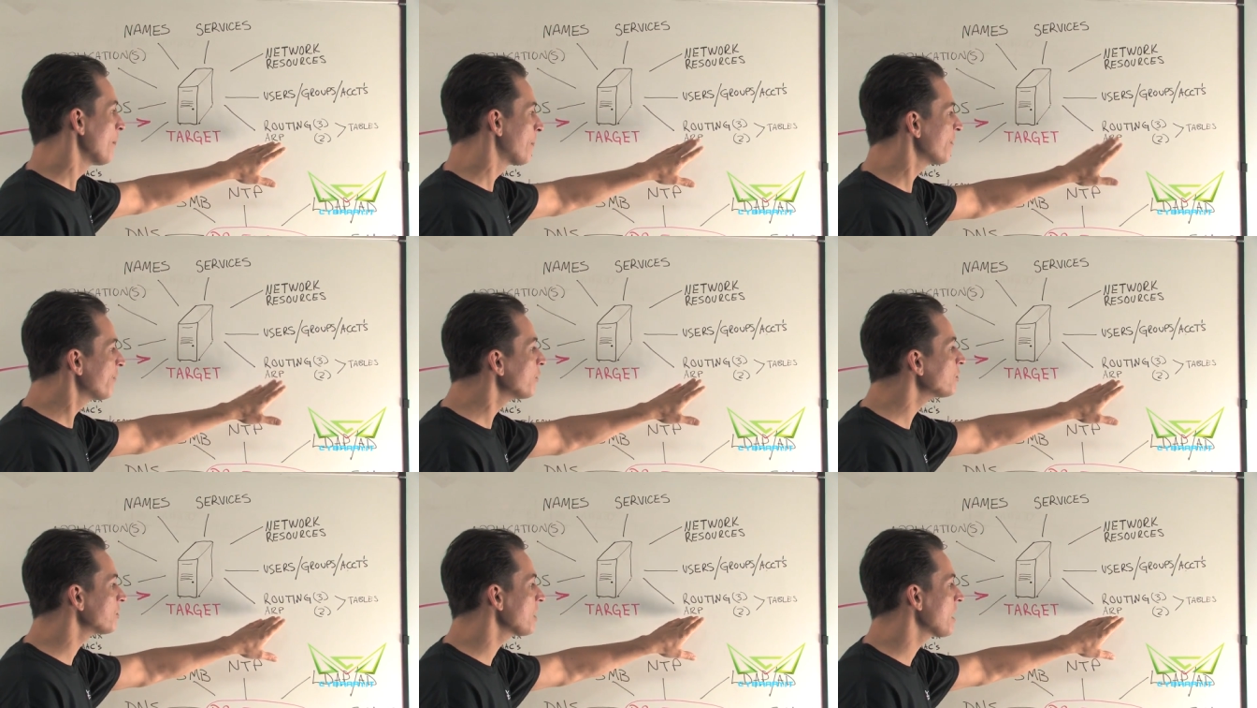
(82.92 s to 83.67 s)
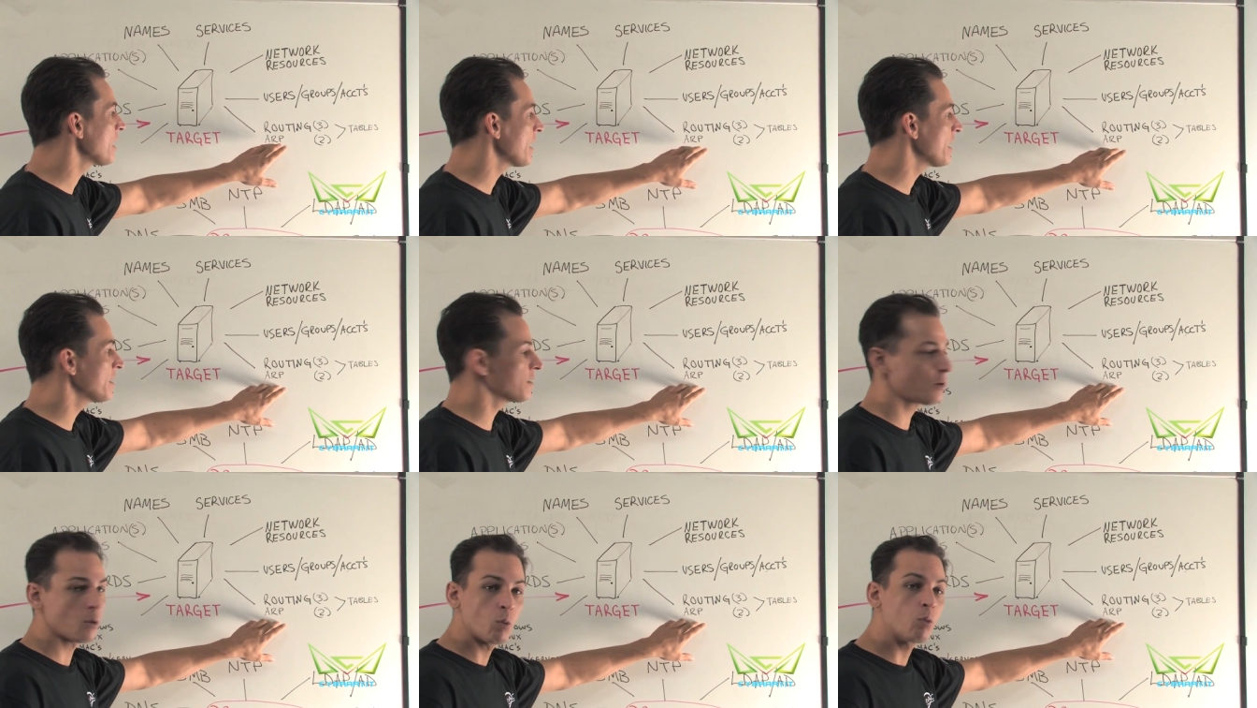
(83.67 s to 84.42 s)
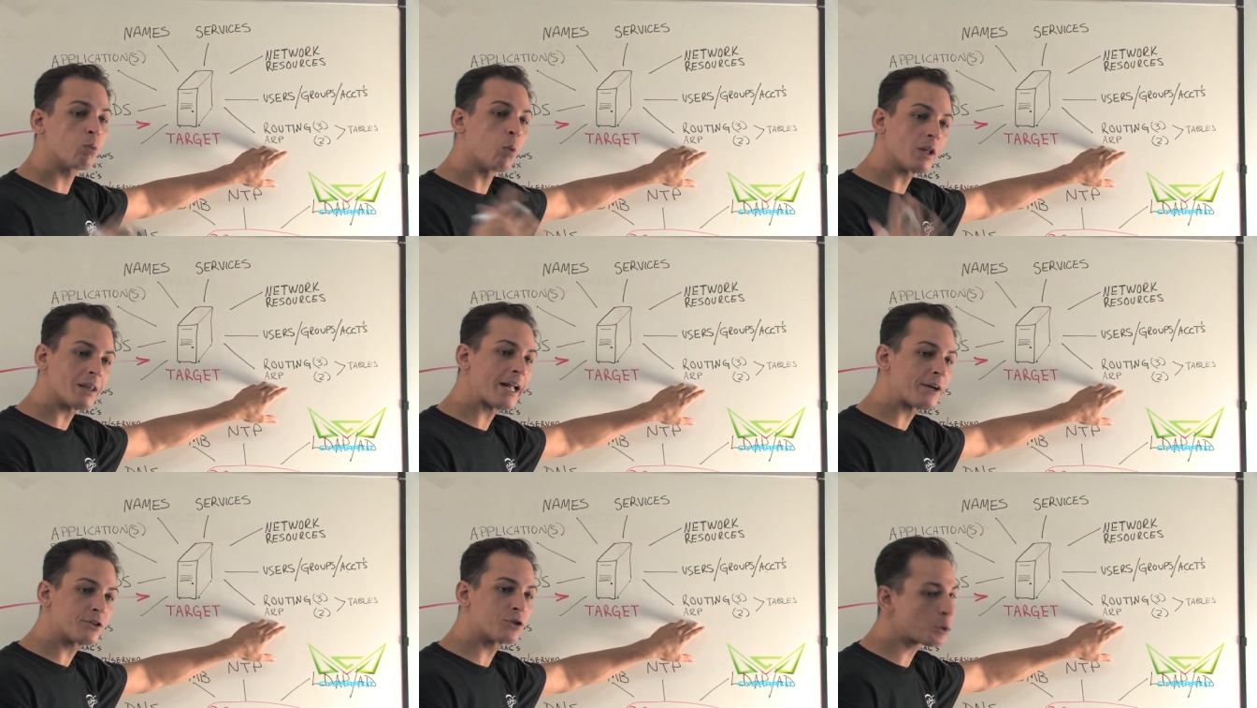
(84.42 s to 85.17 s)
but the first thing is what
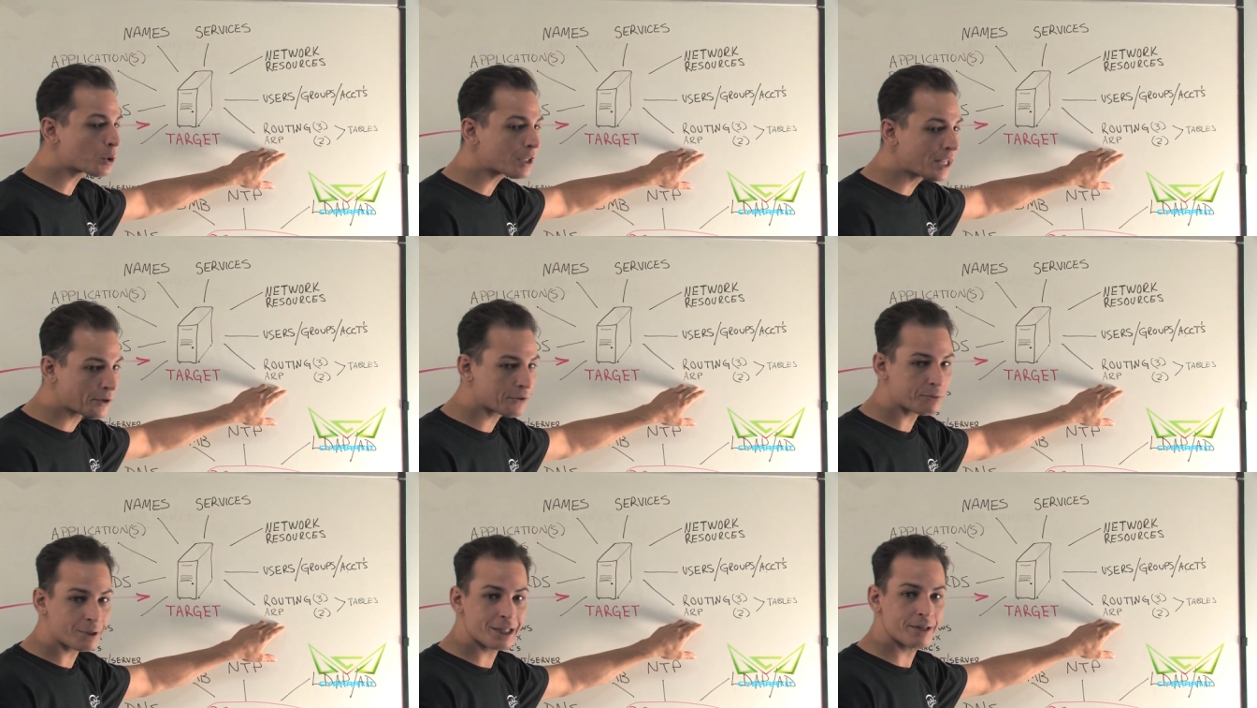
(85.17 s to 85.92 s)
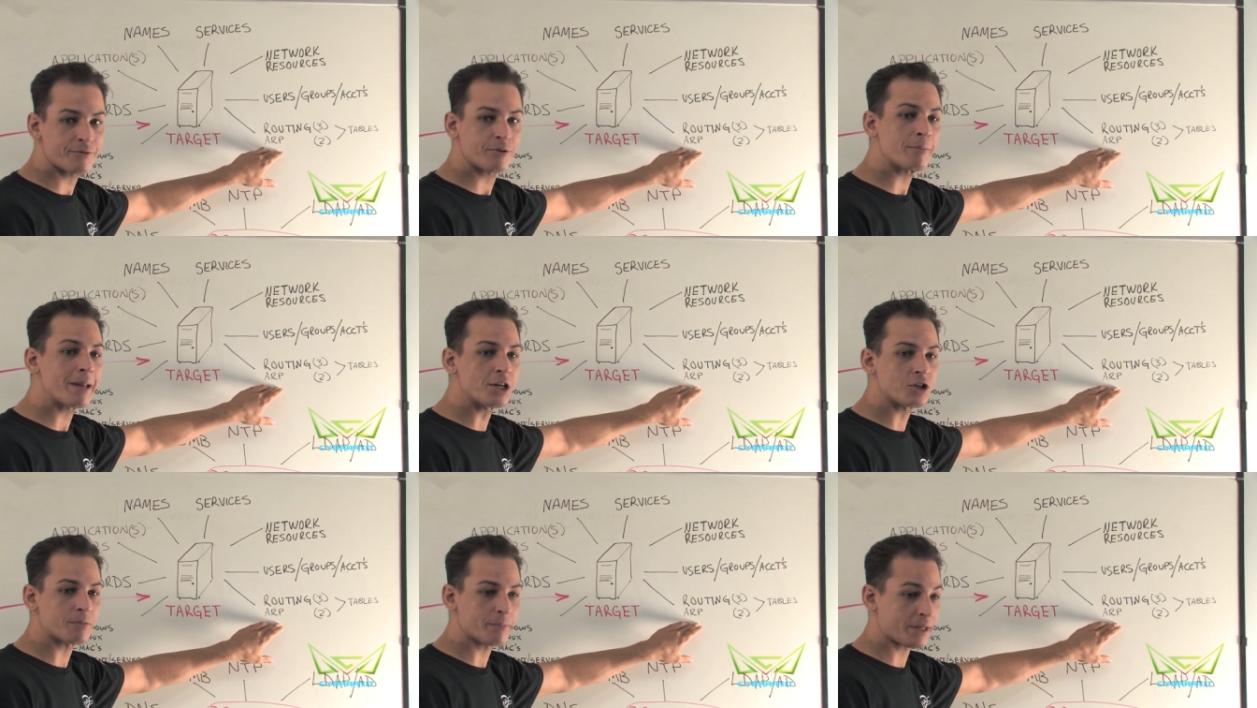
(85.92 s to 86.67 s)
layer 2 or layer 3 information,